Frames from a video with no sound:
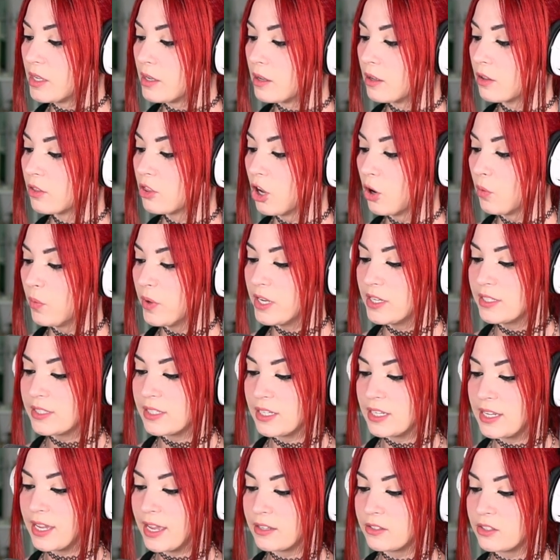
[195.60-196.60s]
though it is
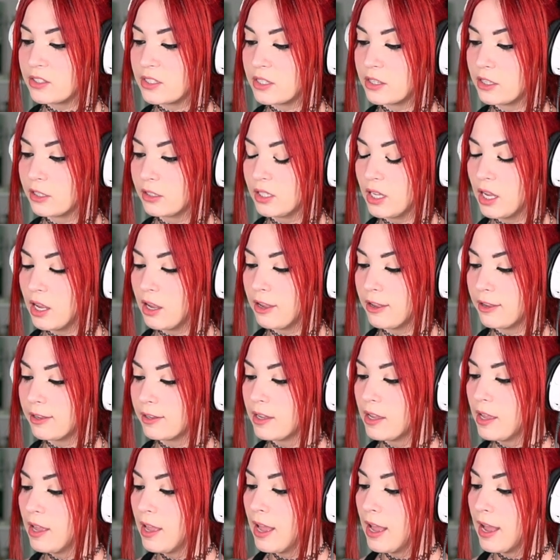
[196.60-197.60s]
against the law,
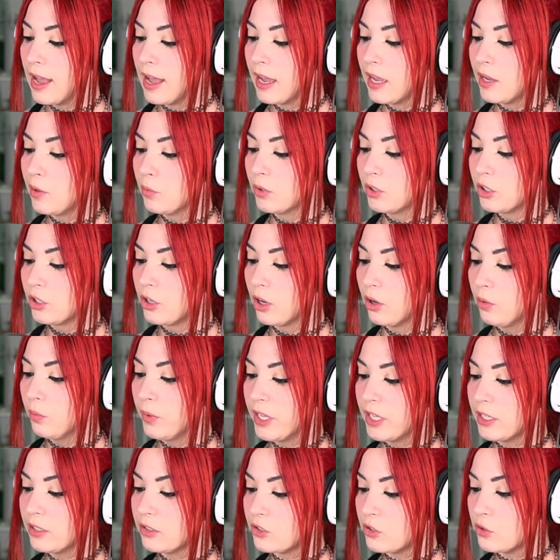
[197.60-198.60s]
I will go
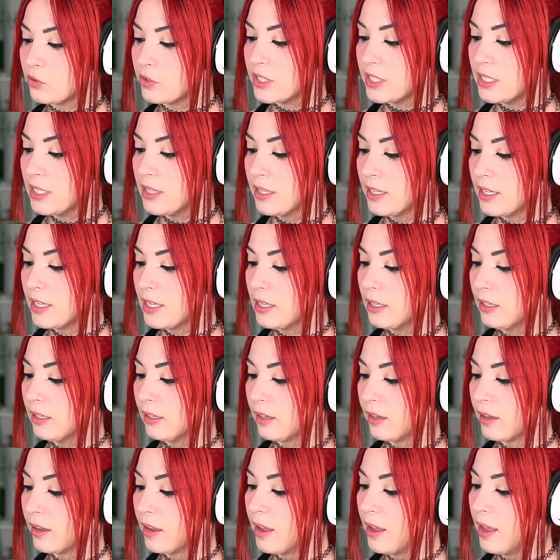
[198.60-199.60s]
in to see the king.
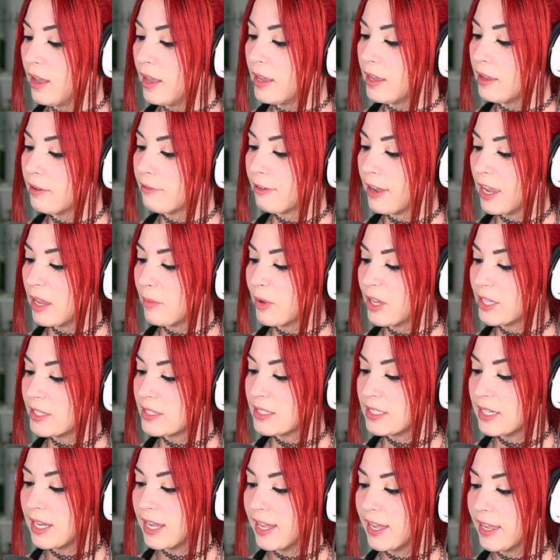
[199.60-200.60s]
If I must
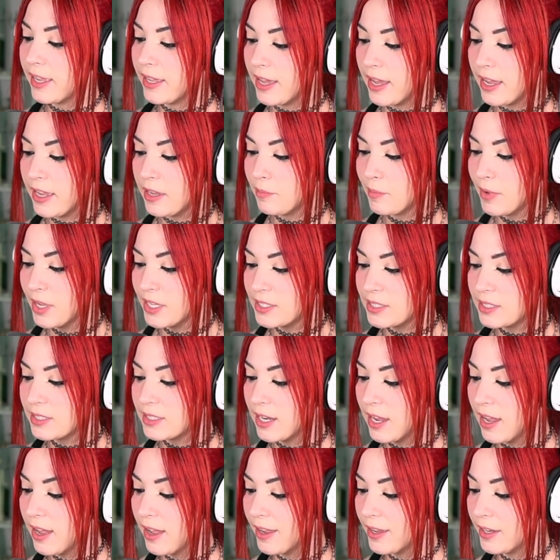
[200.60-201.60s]
die, I must
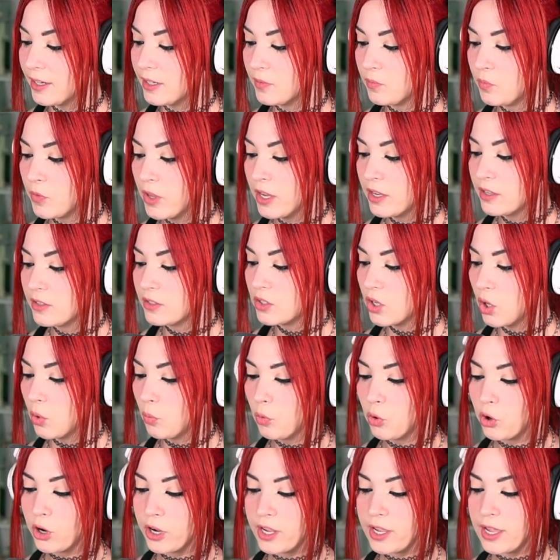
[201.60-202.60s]
die. So
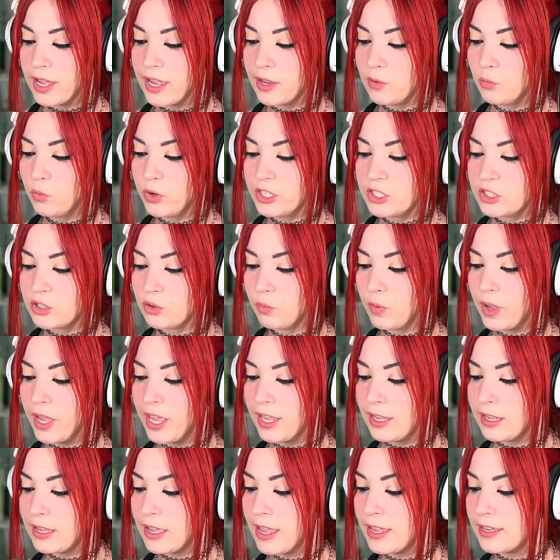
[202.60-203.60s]
Mordecai went
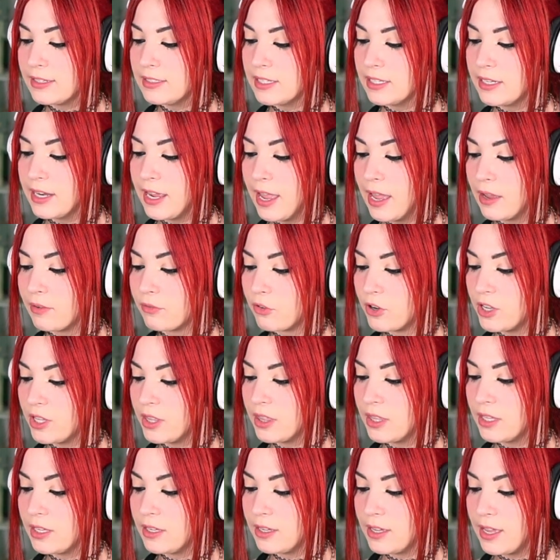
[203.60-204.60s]
away and did
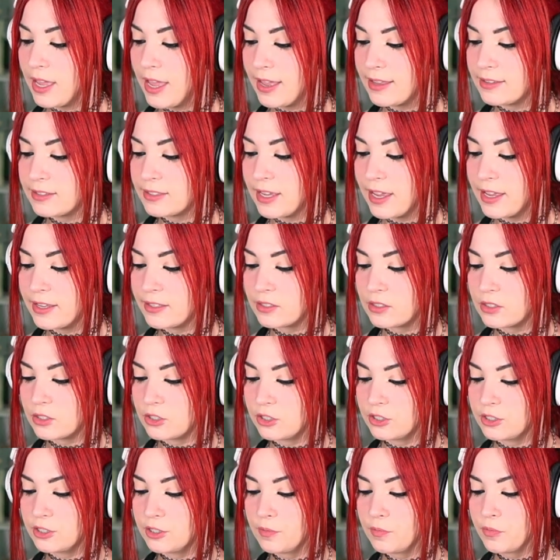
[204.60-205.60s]
everything as
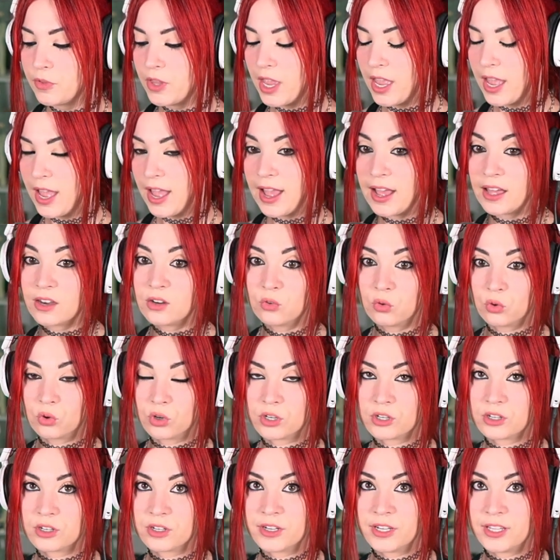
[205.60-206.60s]
Esther had
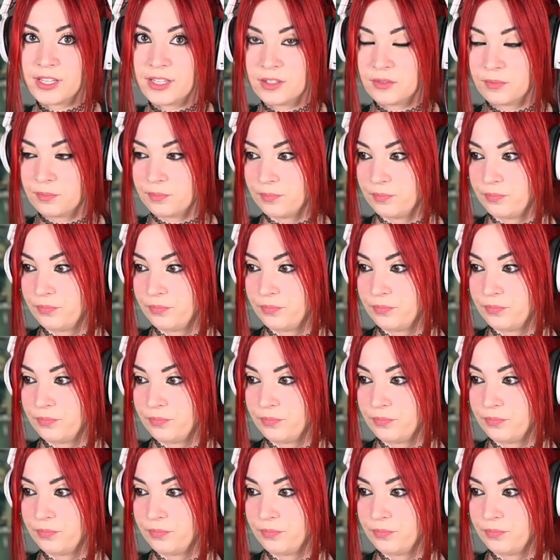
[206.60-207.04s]
ordered him.